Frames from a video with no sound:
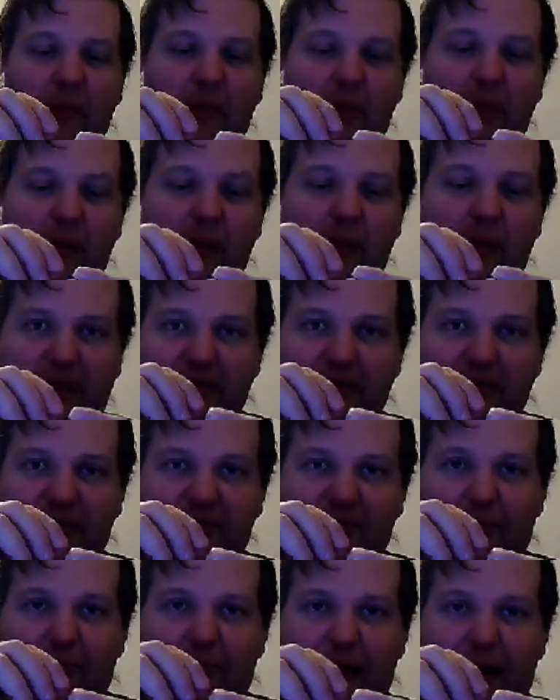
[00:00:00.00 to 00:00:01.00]
and I took the
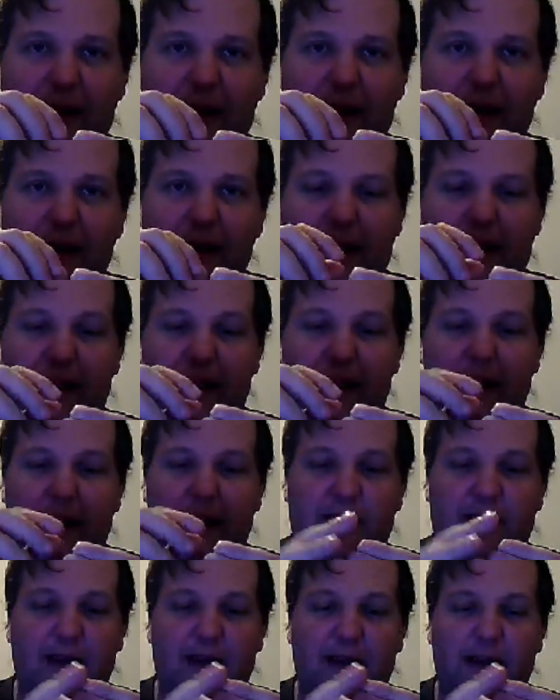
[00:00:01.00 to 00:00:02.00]
wire and
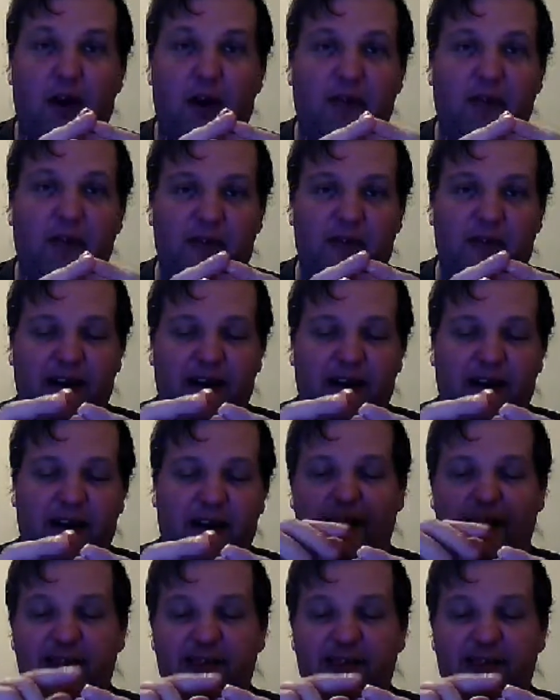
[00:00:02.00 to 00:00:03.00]
cut off the
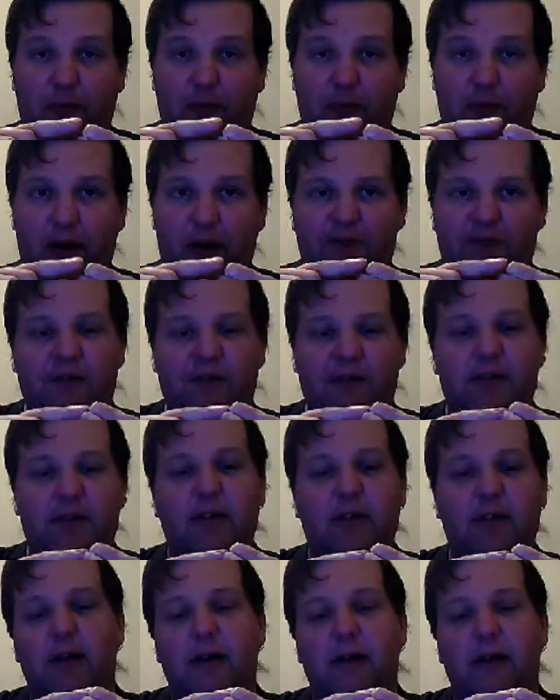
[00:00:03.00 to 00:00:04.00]
excess and whatever
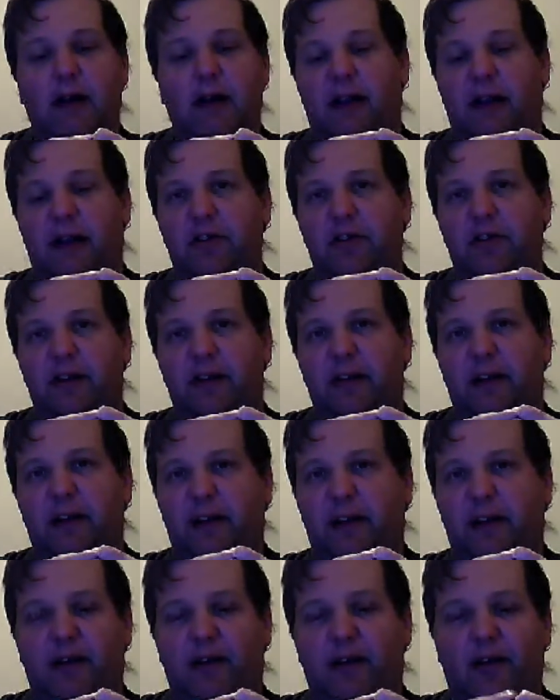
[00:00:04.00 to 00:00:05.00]
I couldn't get
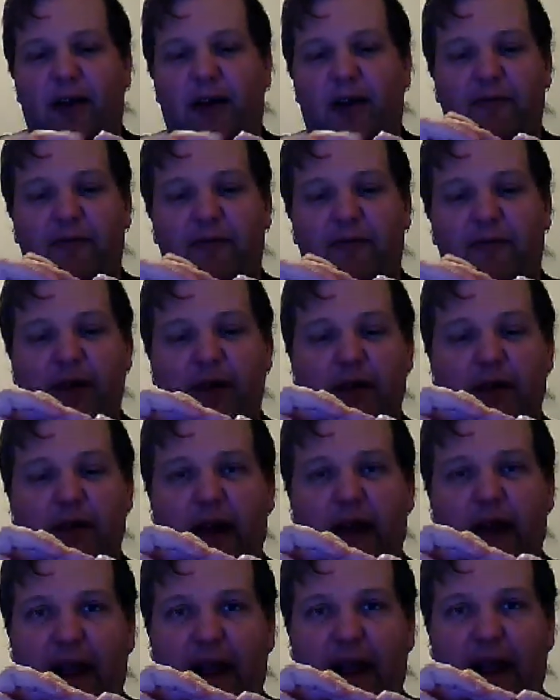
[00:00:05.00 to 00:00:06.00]
cut off.
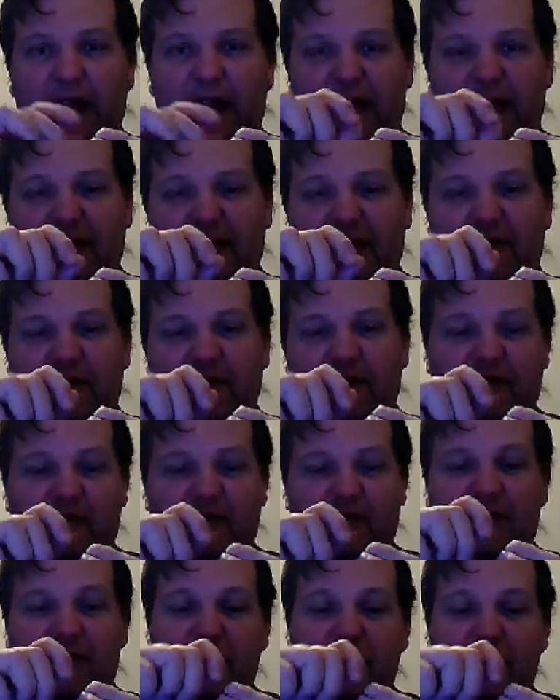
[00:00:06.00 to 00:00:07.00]
I actually took a
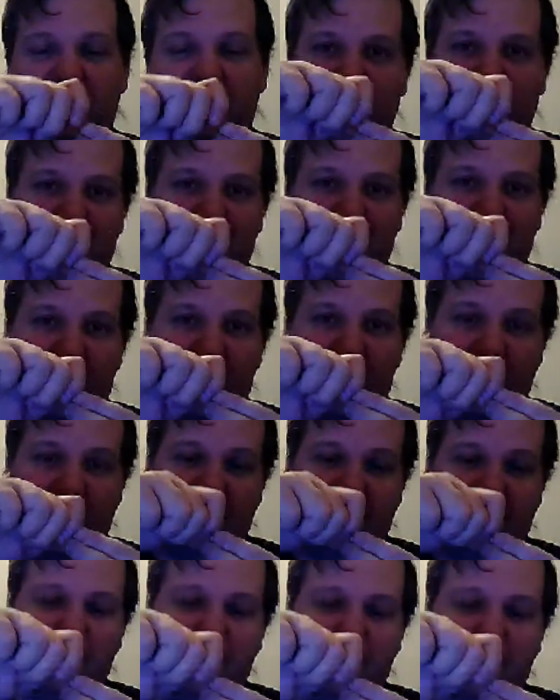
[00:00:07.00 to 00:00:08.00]
screwdriver
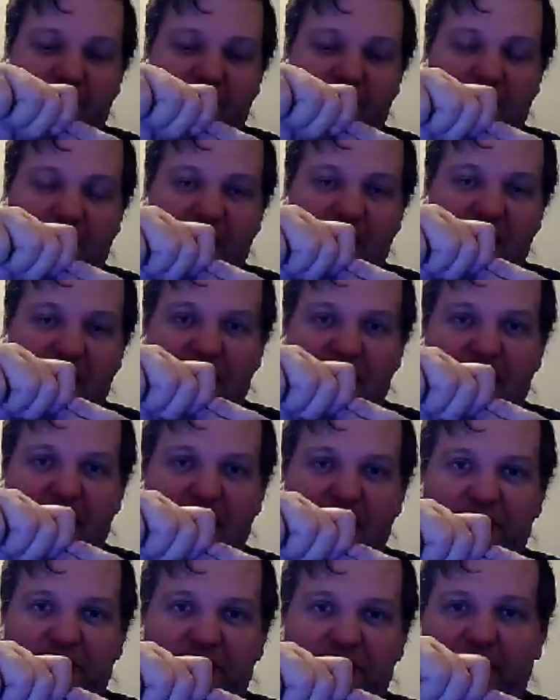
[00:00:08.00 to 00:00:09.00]
and
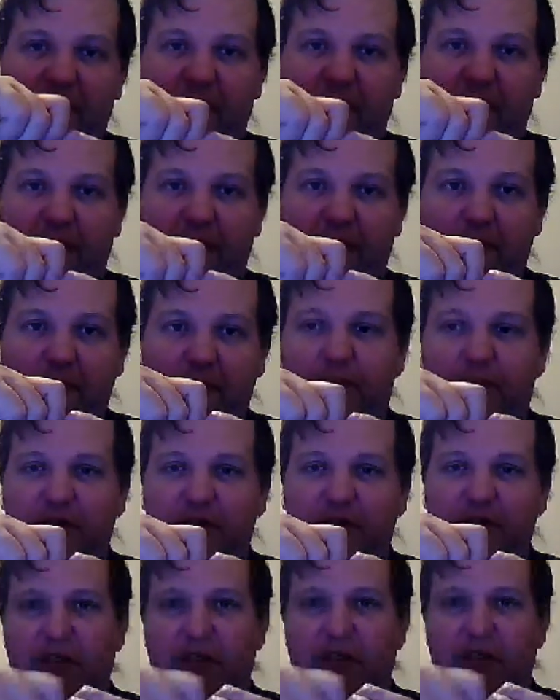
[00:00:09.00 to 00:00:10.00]
gently
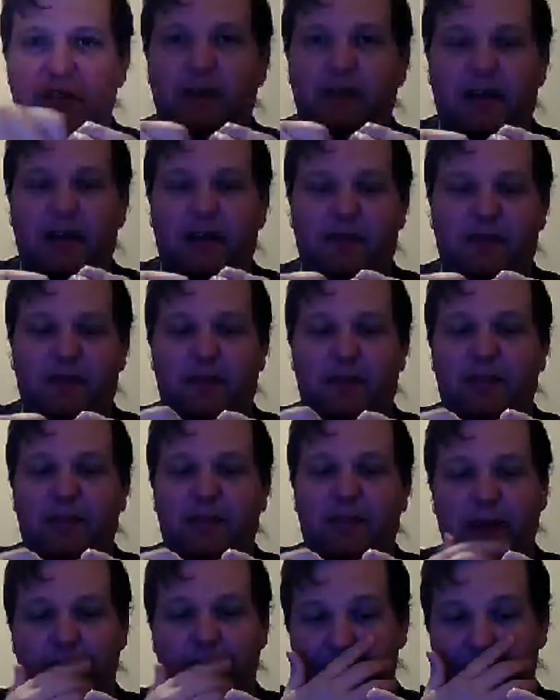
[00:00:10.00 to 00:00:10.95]
pushed it underneath that pin,